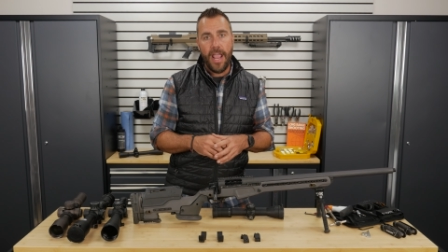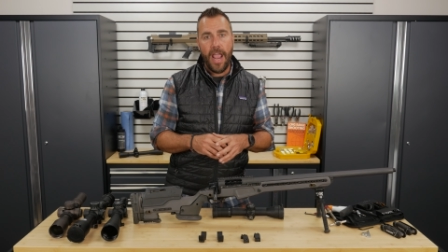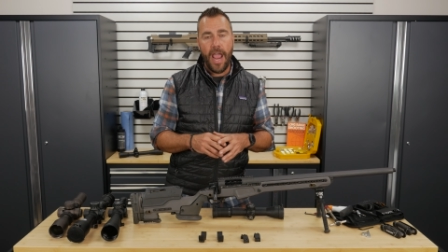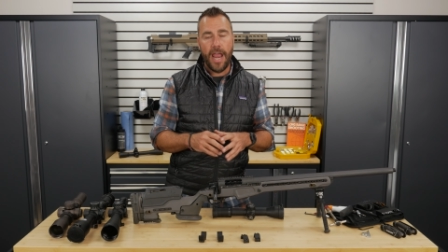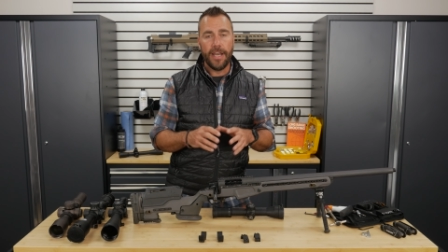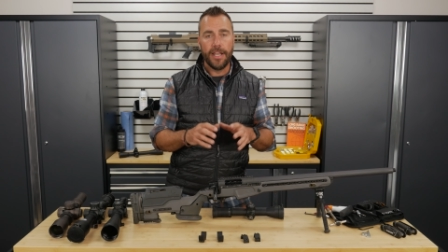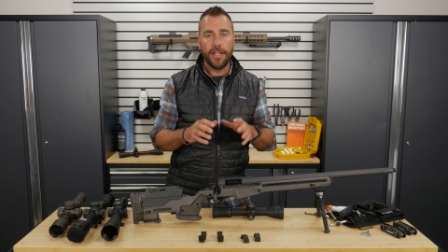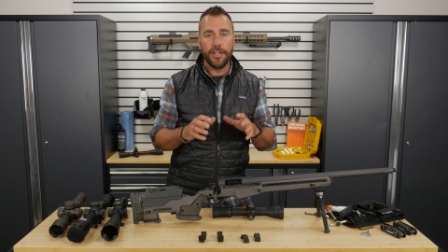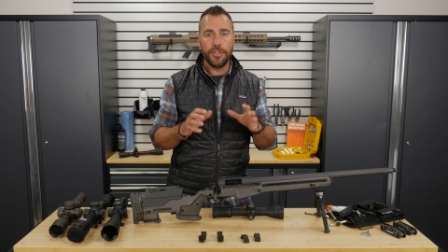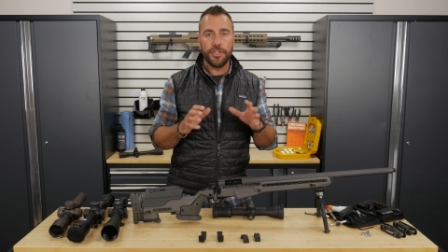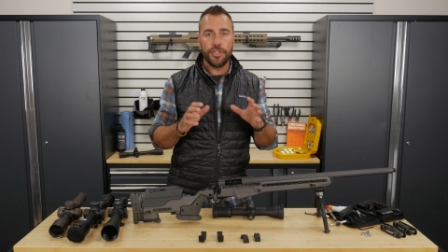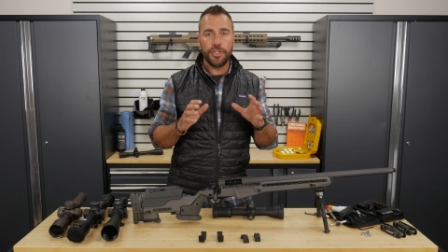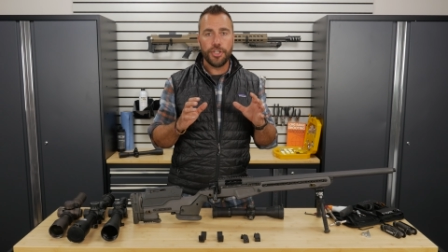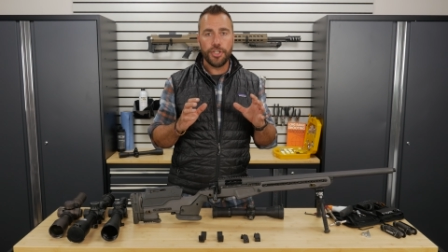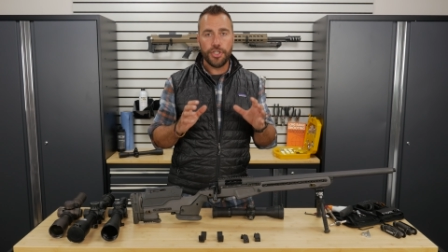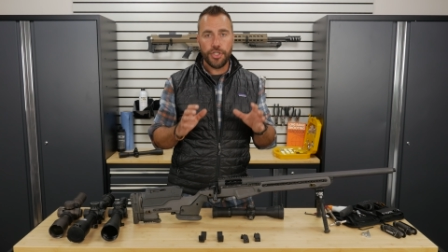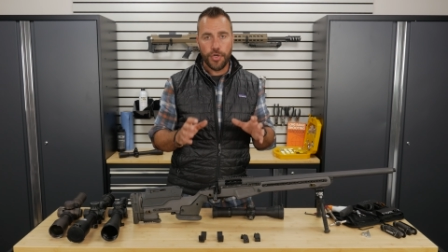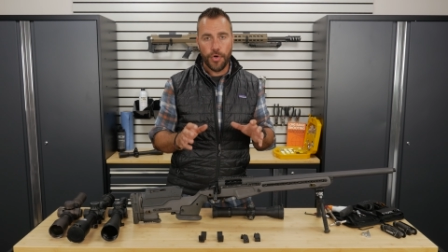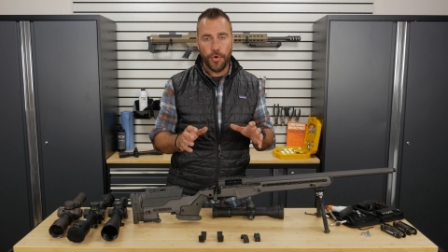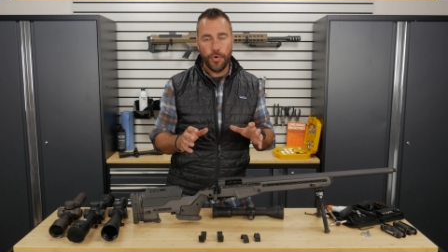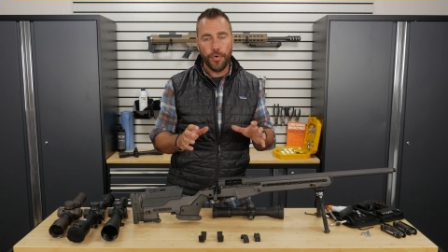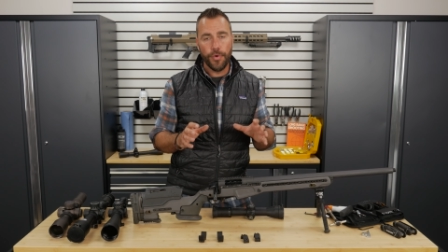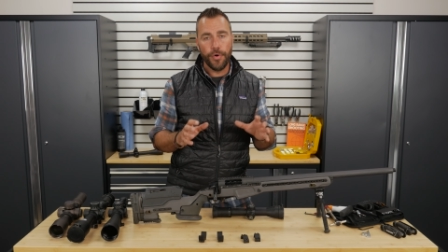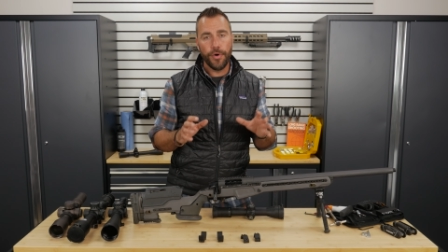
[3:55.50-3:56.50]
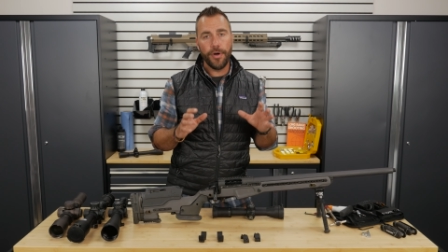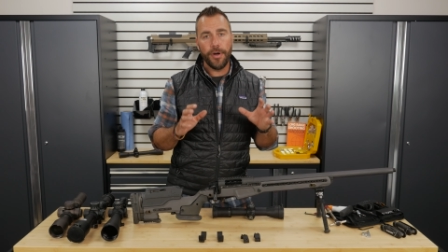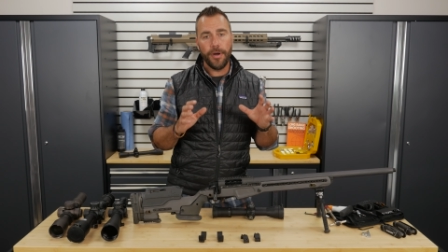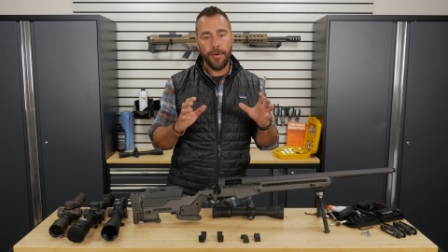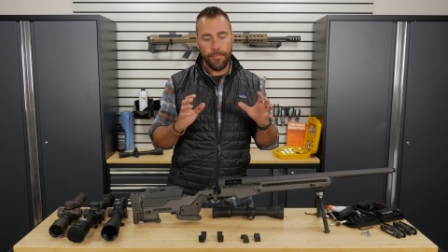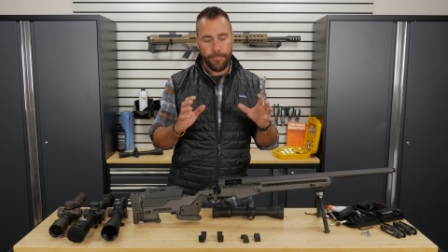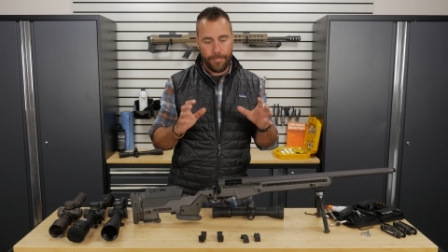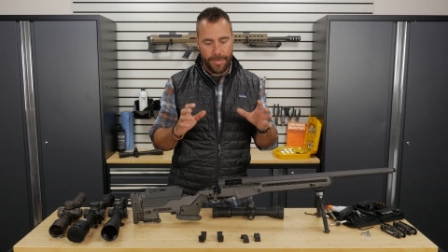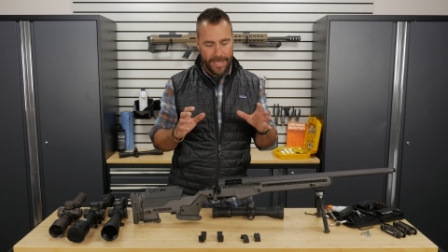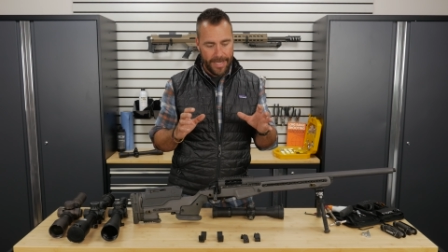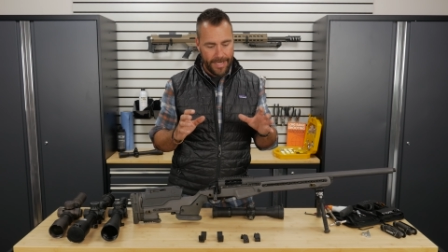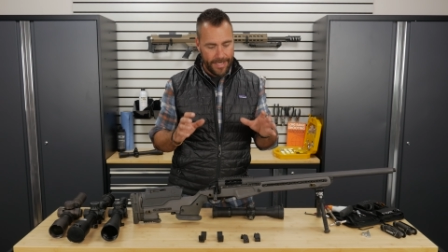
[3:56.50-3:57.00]
And it sure
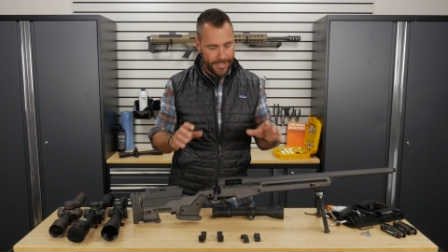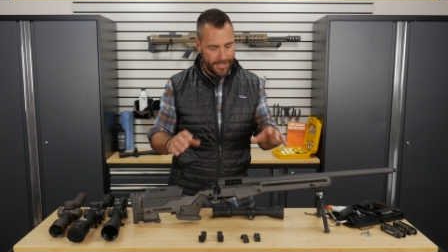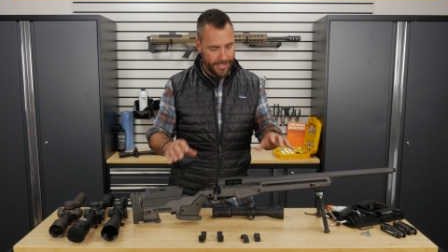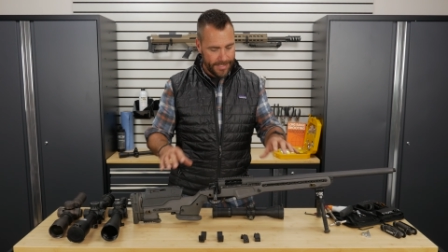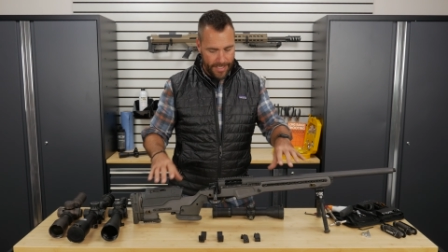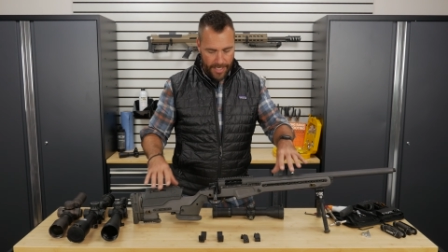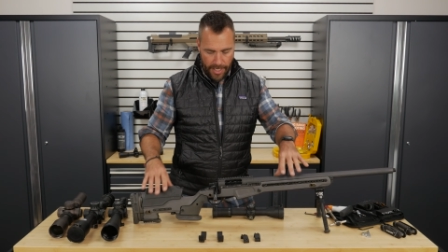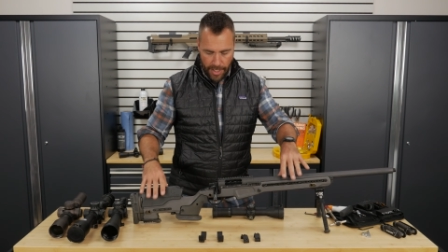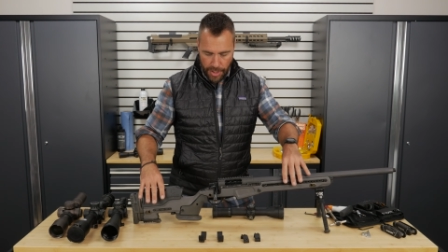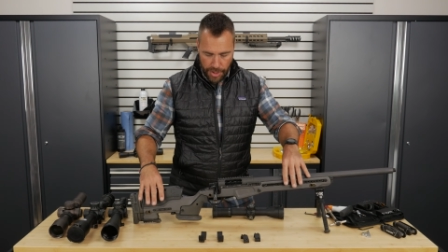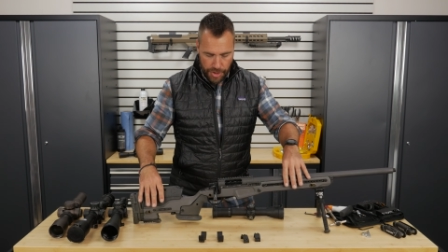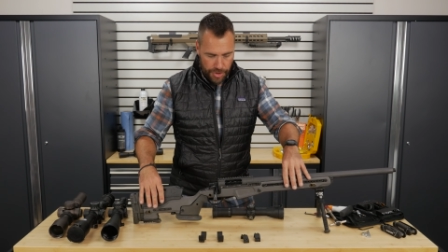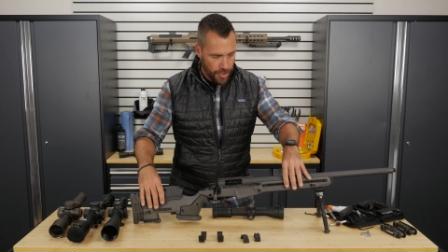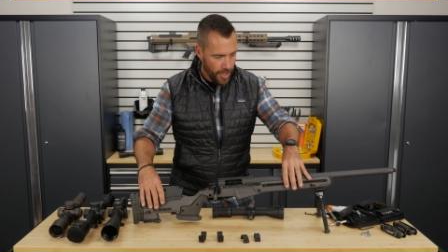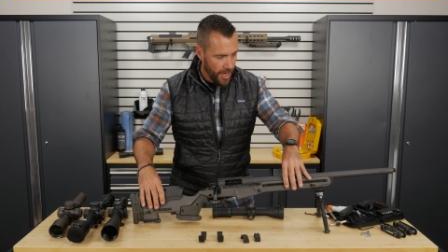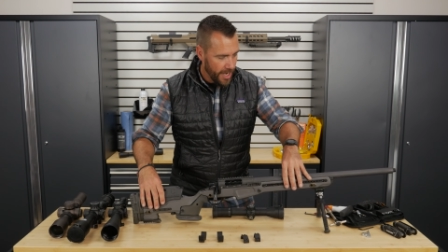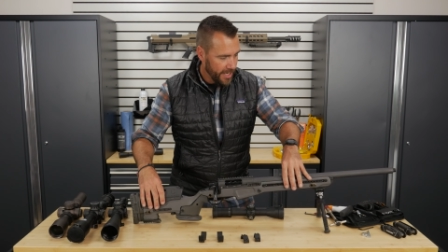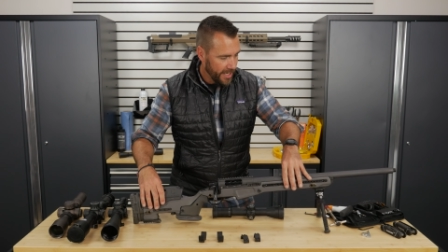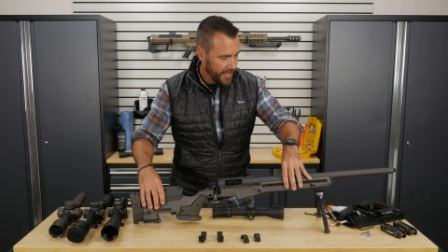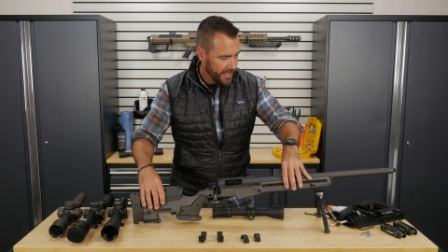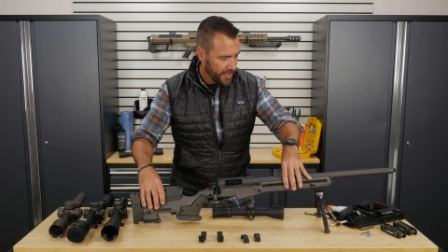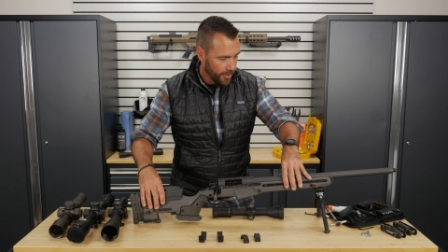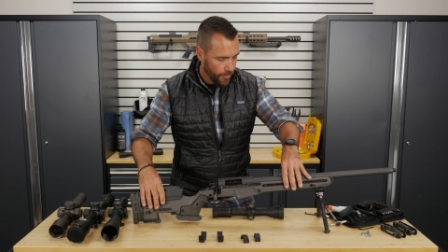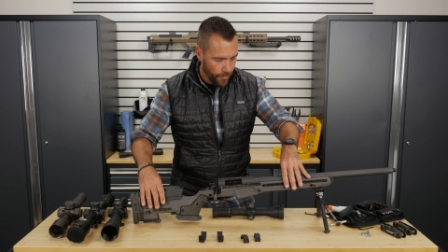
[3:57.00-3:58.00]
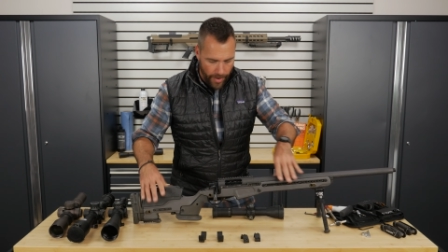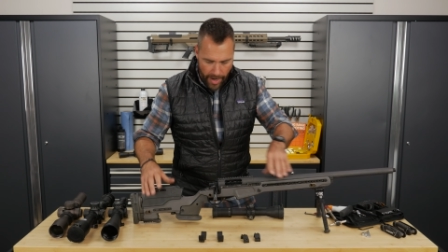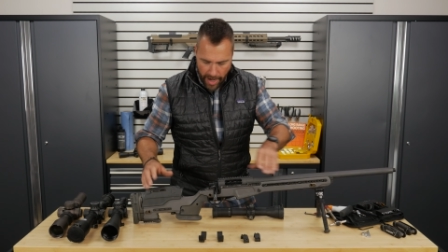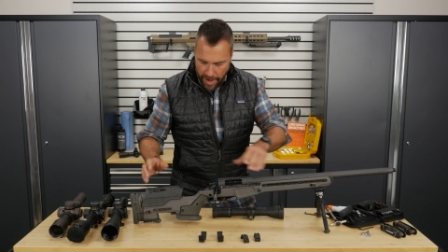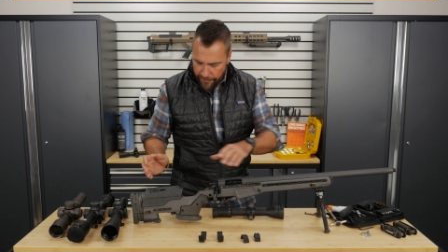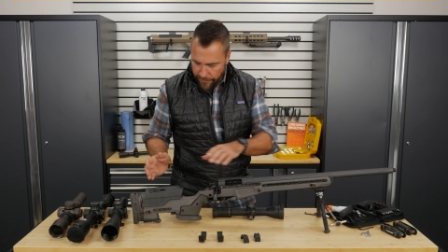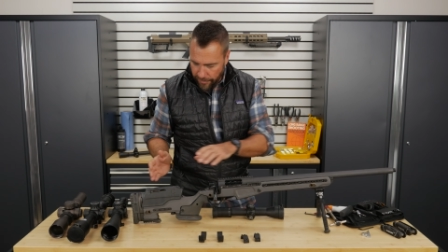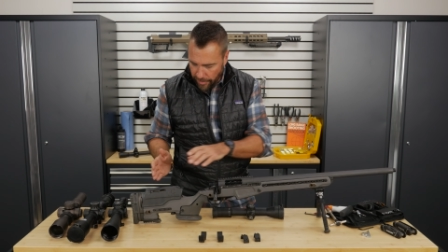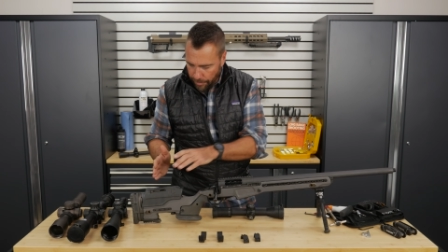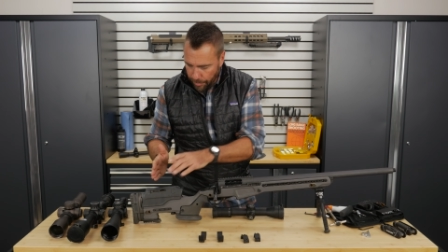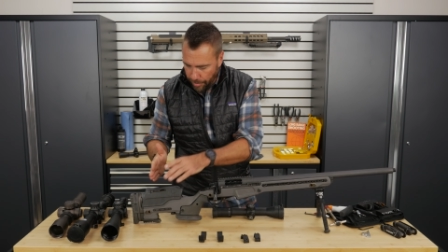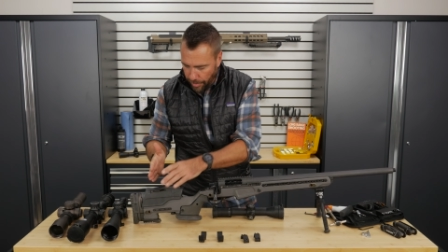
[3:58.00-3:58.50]
beats trying to get the
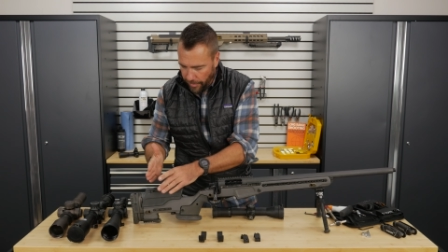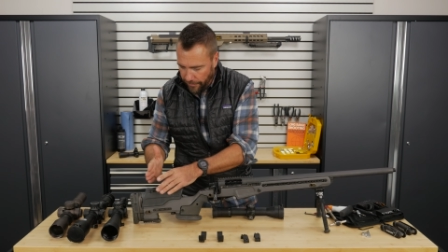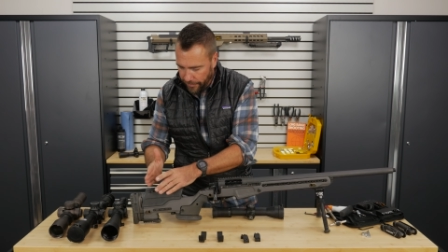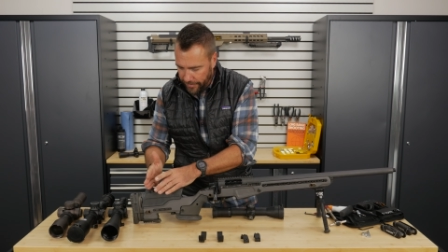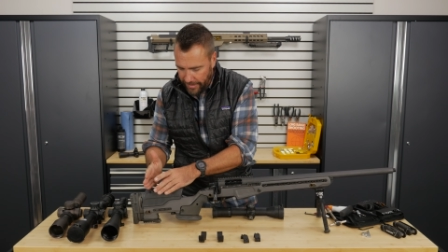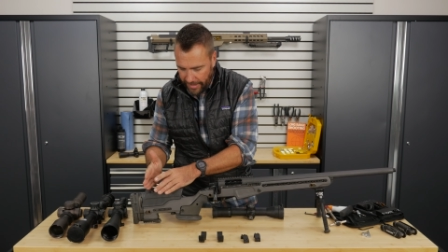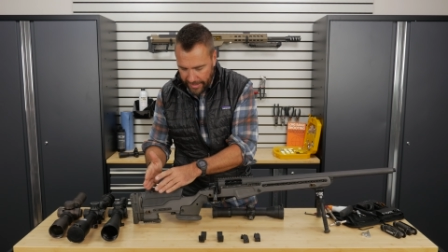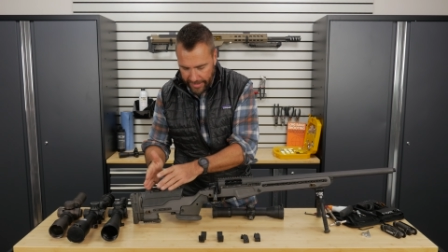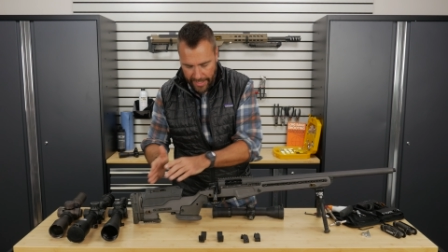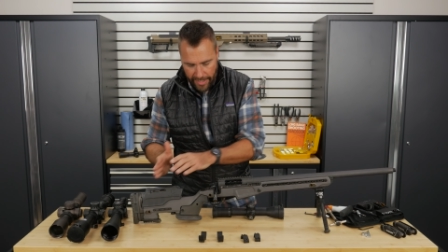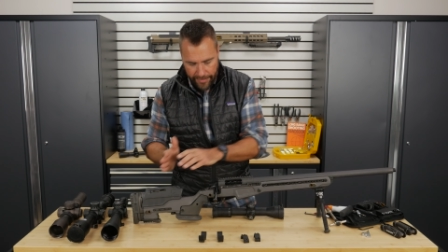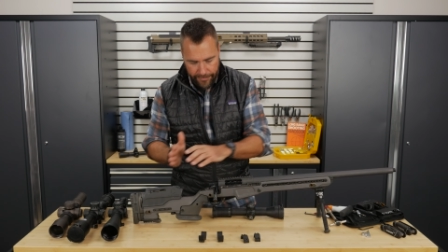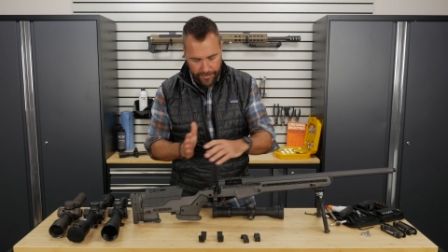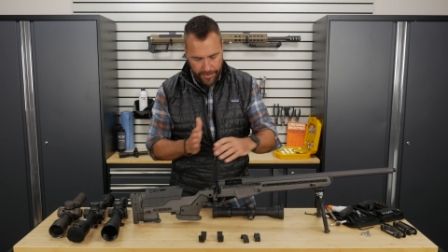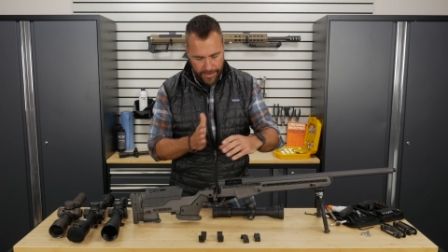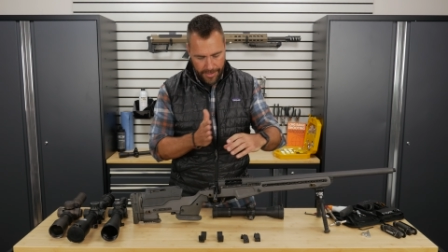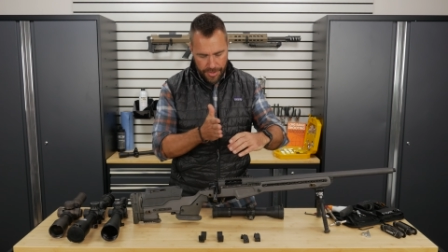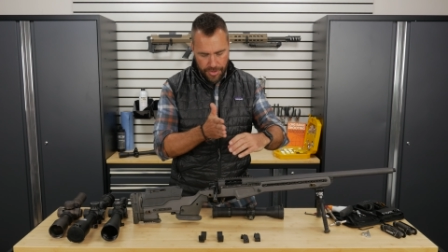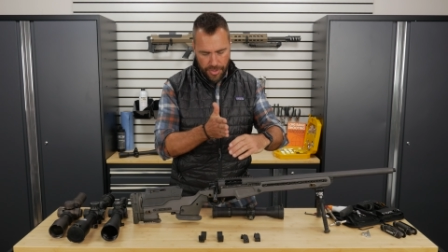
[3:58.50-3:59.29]
rifle perfectly level,